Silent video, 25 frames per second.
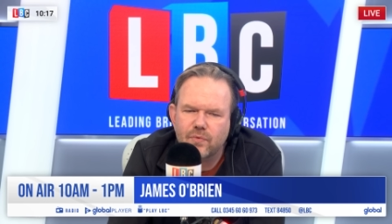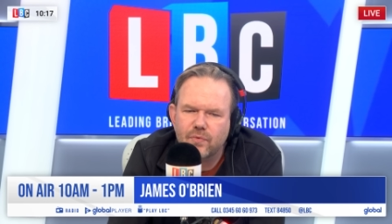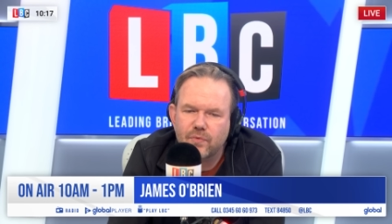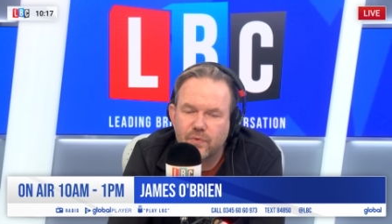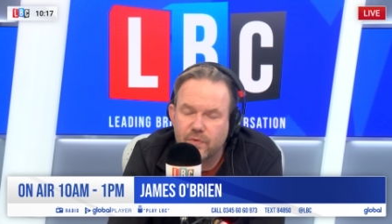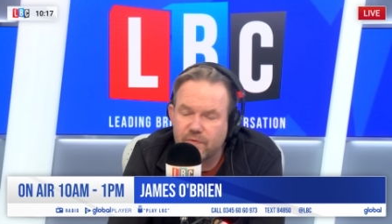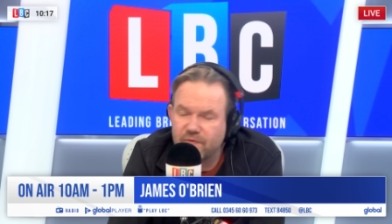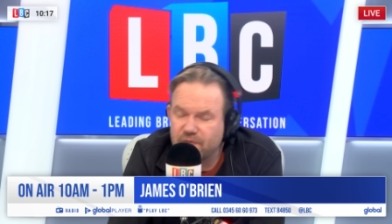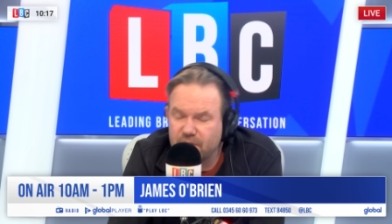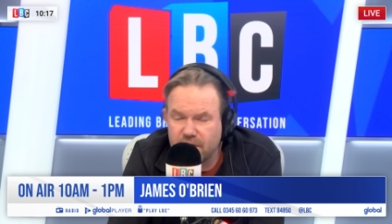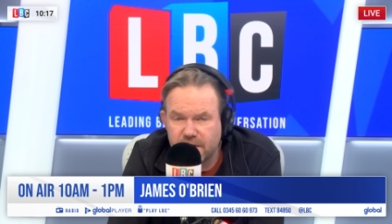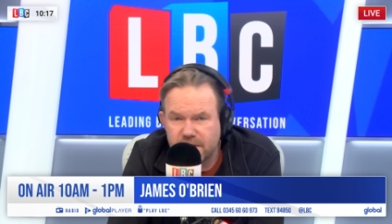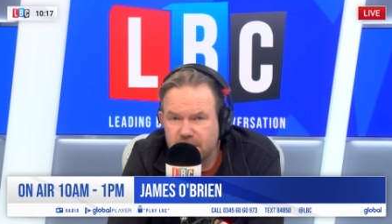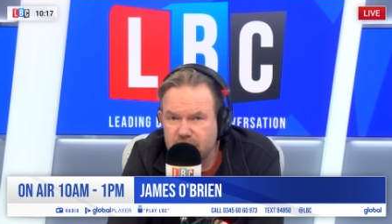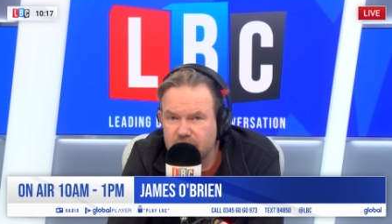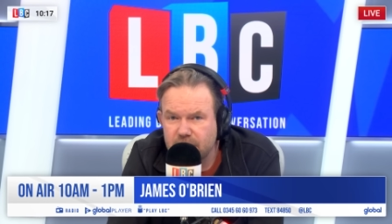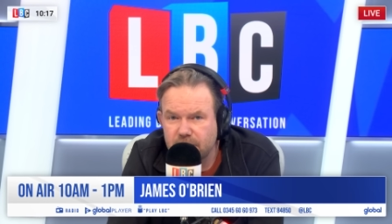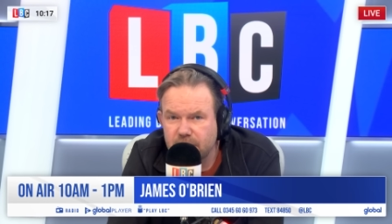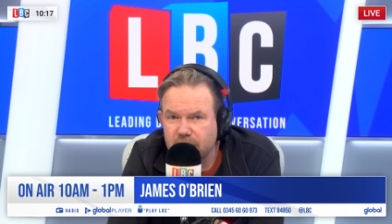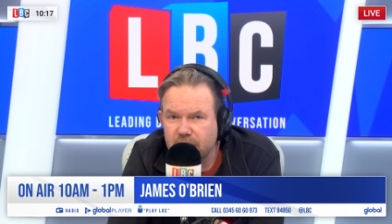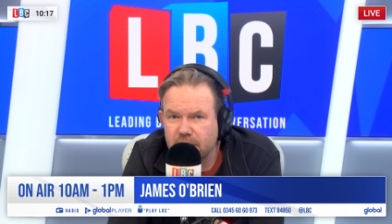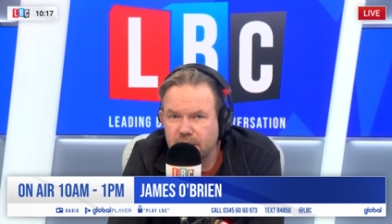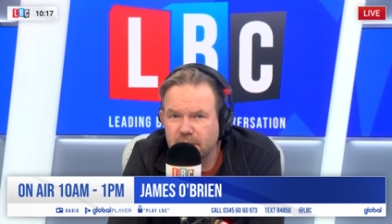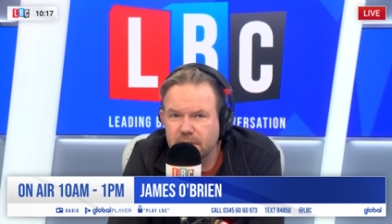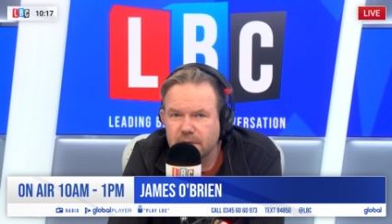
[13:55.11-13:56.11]
the first thing
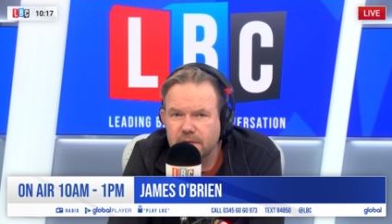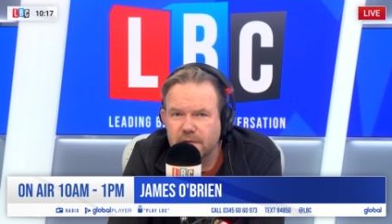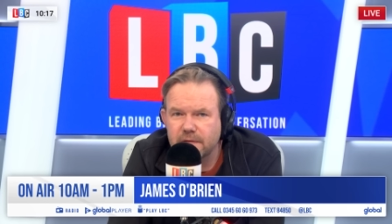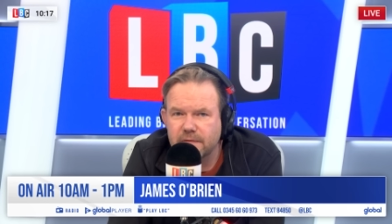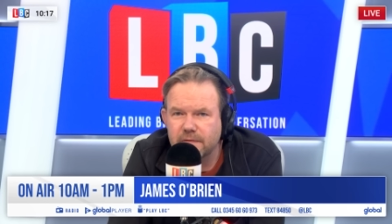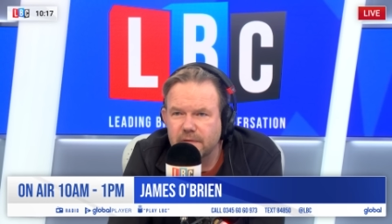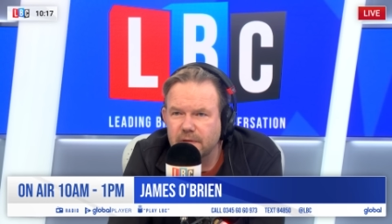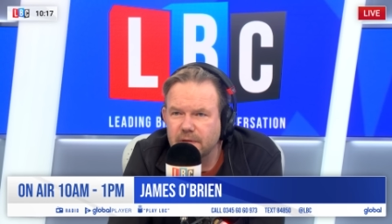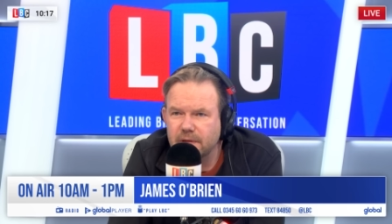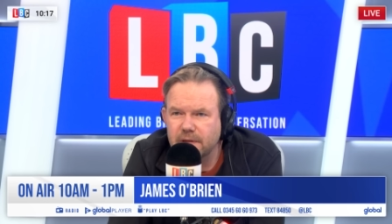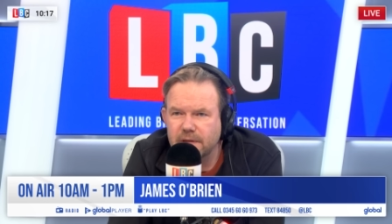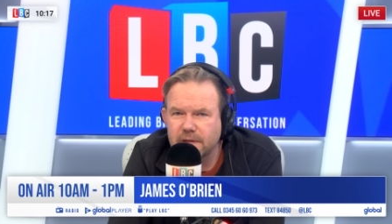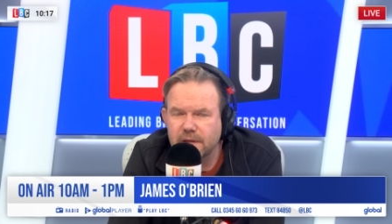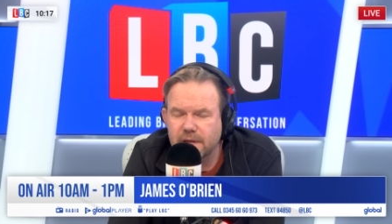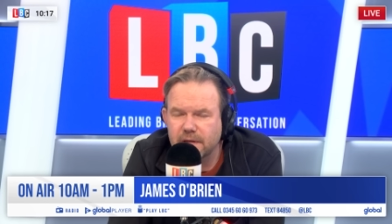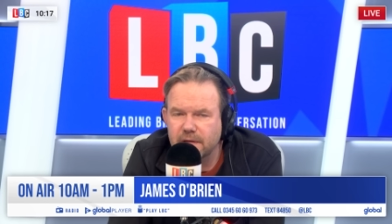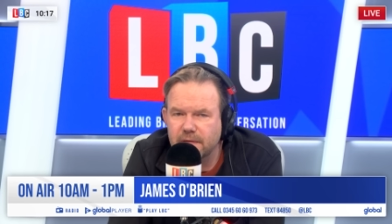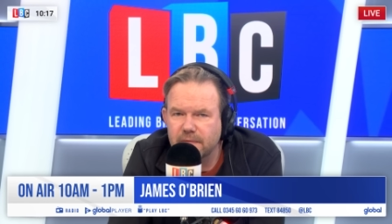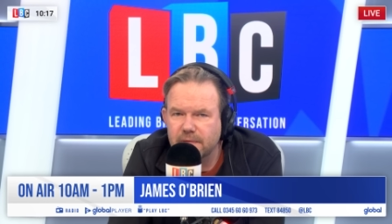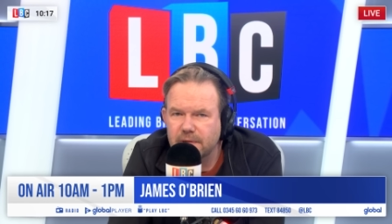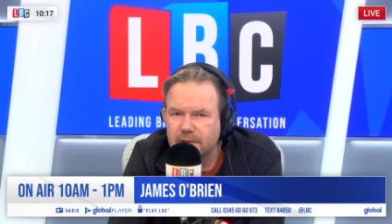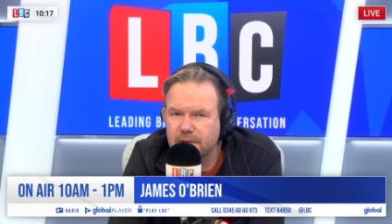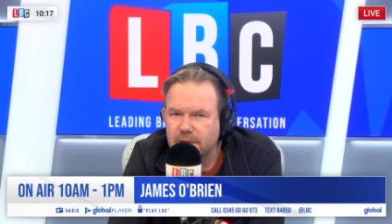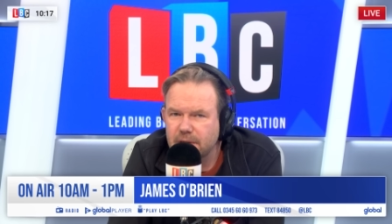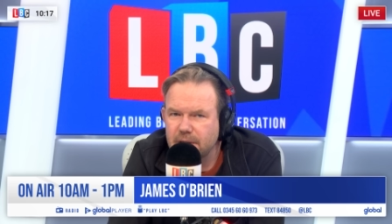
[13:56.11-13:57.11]
we ask each other
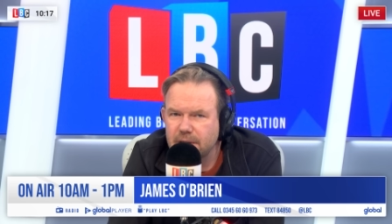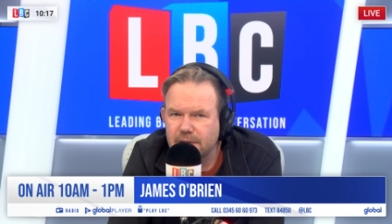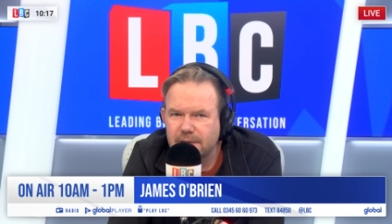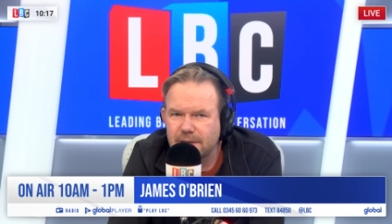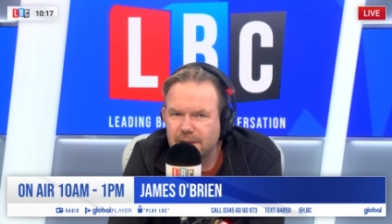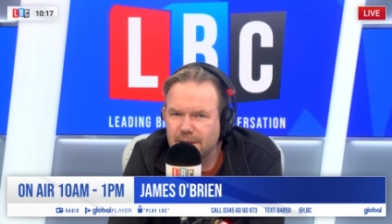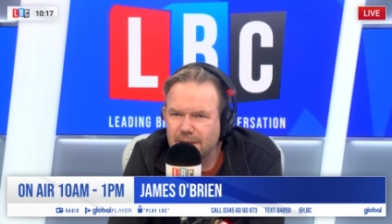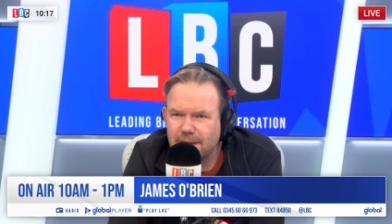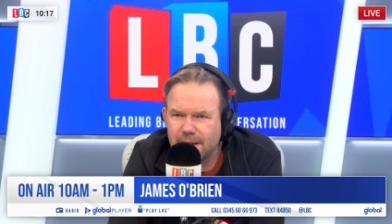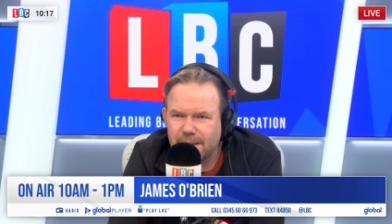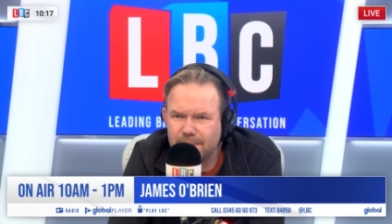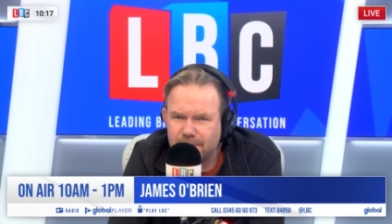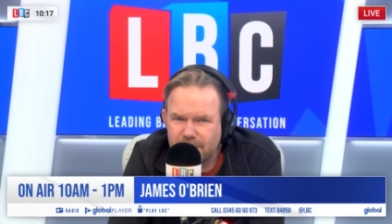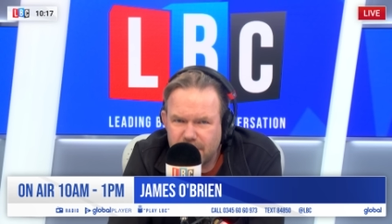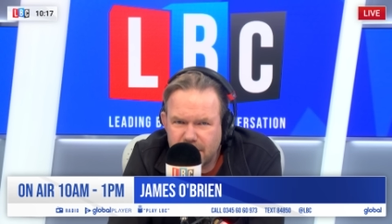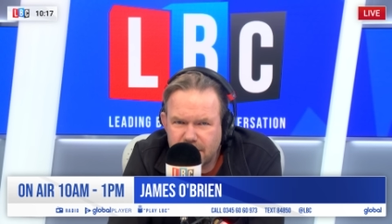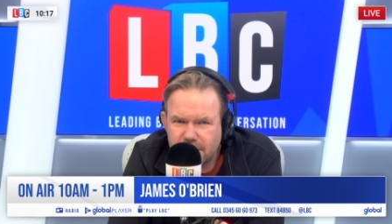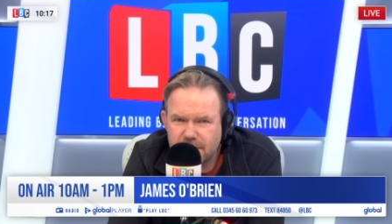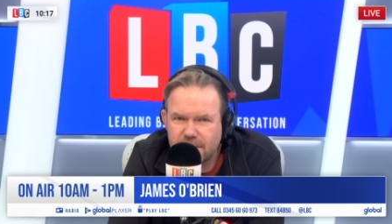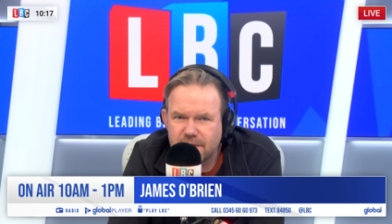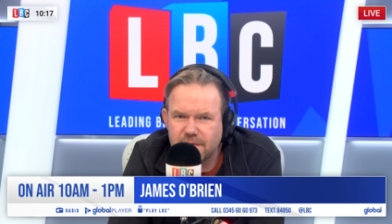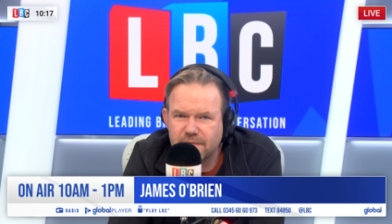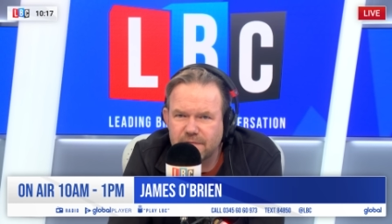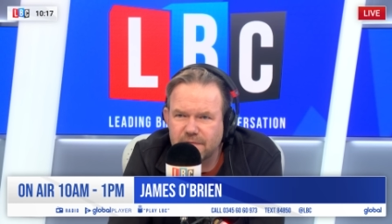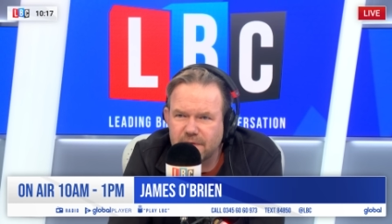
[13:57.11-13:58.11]
is they
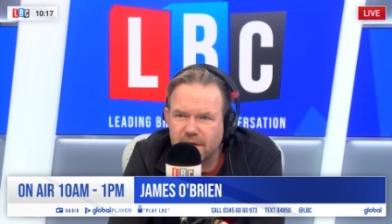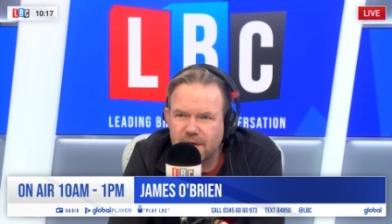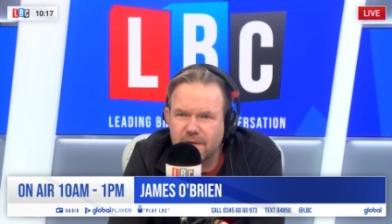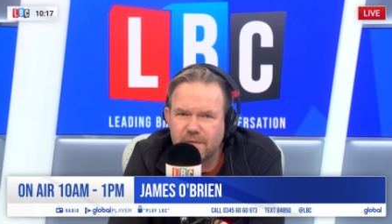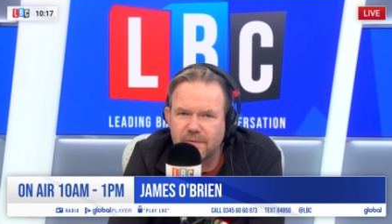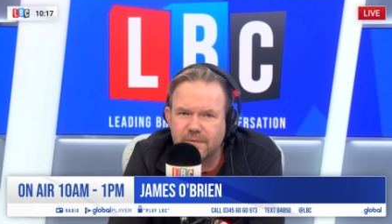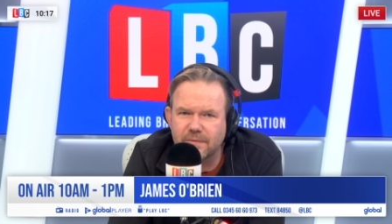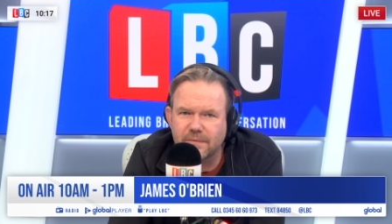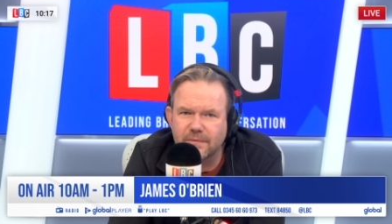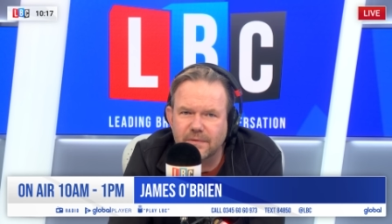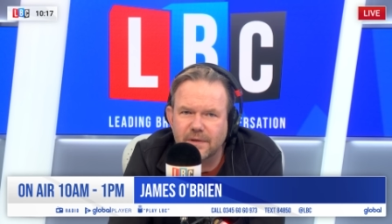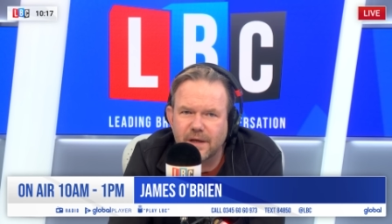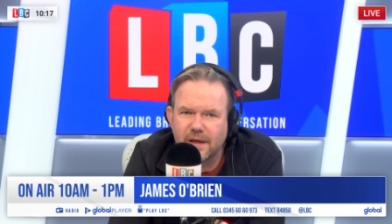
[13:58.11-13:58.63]
must have known.